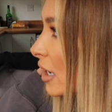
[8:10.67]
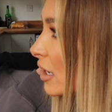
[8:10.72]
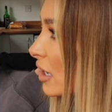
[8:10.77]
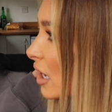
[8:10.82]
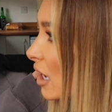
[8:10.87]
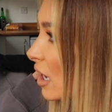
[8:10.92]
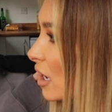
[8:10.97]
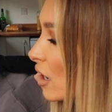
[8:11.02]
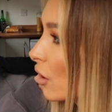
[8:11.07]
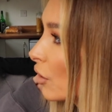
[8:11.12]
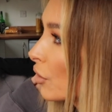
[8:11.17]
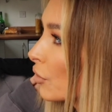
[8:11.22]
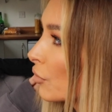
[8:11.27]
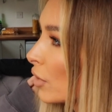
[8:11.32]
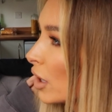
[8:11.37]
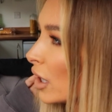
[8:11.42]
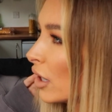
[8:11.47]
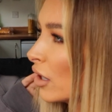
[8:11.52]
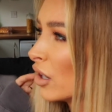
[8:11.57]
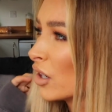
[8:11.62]
Desi on a
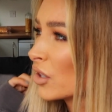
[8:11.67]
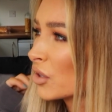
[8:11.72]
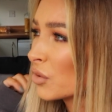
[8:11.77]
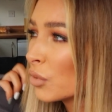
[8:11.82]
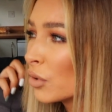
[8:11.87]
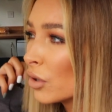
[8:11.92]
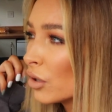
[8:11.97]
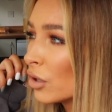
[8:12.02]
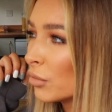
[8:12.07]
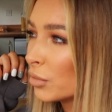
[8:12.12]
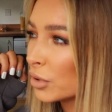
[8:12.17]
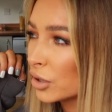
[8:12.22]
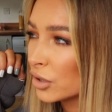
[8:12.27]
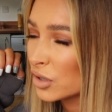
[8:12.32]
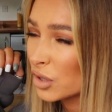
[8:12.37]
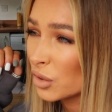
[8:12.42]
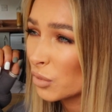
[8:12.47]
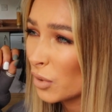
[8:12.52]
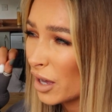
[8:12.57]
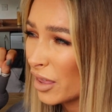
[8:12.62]
really nice walk
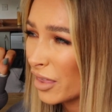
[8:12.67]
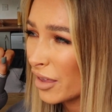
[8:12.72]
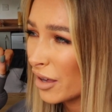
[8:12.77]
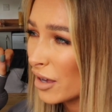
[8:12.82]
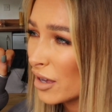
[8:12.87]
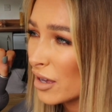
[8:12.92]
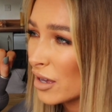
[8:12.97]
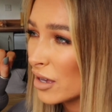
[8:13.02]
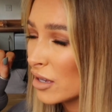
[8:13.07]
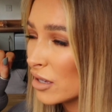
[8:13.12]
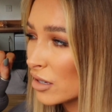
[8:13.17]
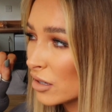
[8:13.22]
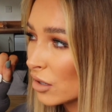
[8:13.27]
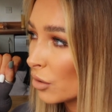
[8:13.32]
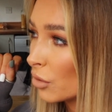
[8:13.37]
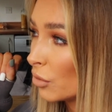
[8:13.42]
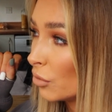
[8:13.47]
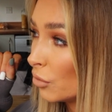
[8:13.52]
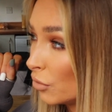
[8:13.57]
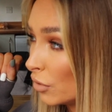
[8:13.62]
because the weather is
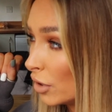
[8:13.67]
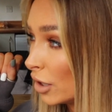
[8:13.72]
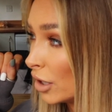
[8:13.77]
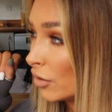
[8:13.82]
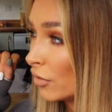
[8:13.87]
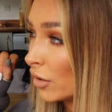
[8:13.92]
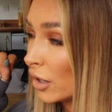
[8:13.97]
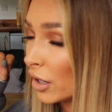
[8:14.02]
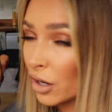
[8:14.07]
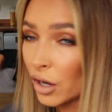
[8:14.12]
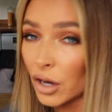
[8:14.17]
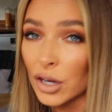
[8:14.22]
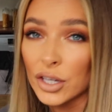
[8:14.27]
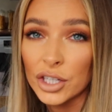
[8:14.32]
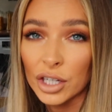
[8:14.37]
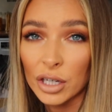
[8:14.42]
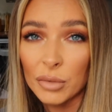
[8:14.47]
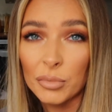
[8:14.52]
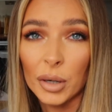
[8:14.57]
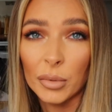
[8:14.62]
really, really nice.
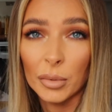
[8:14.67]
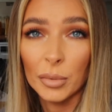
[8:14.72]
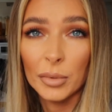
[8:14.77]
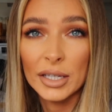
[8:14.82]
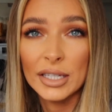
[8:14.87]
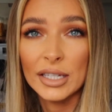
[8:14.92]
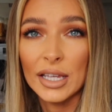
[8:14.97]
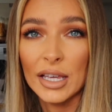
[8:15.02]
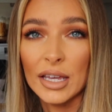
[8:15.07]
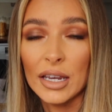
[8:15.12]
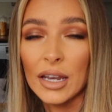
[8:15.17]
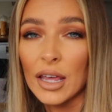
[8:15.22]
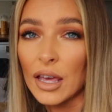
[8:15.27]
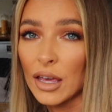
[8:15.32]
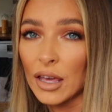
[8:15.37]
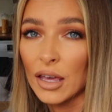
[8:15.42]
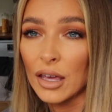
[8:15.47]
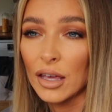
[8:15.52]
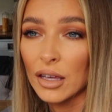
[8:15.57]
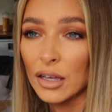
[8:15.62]
You can probably see in
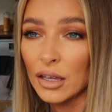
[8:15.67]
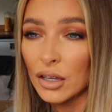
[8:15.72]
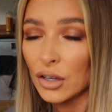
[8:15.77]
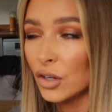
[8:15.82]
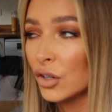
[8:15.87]
here,